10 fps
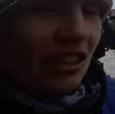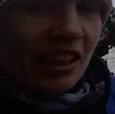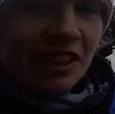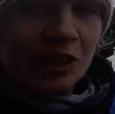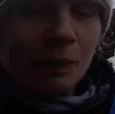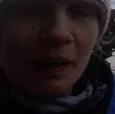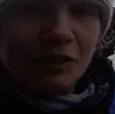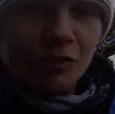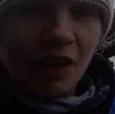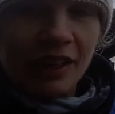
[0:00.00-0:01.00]
Didn't
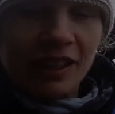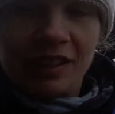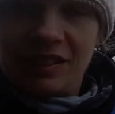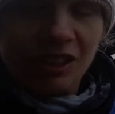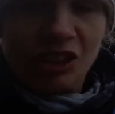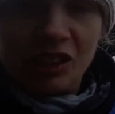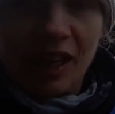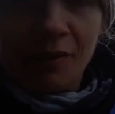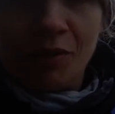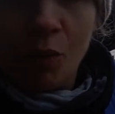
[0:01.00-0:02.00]
expect to find this, I just
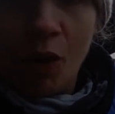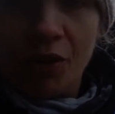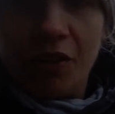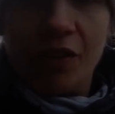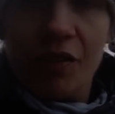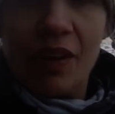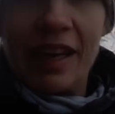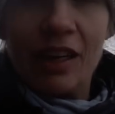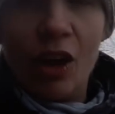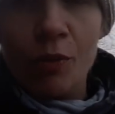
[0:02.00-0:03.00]
came for a wander in the
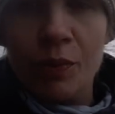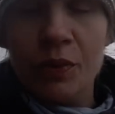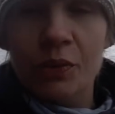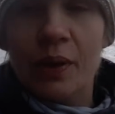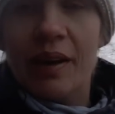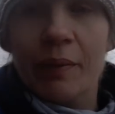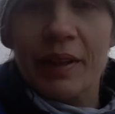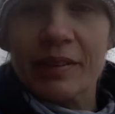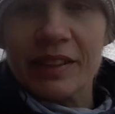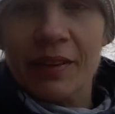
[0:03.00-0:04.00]
vain hope, ooh, where are
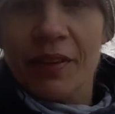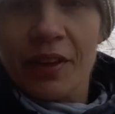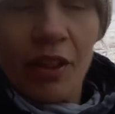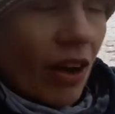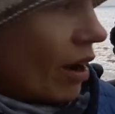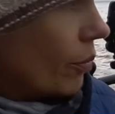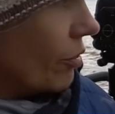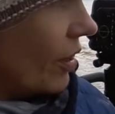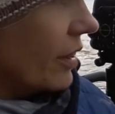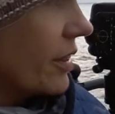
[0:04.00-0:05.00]
we, that's it, that I
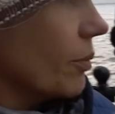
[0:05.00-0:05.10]
would find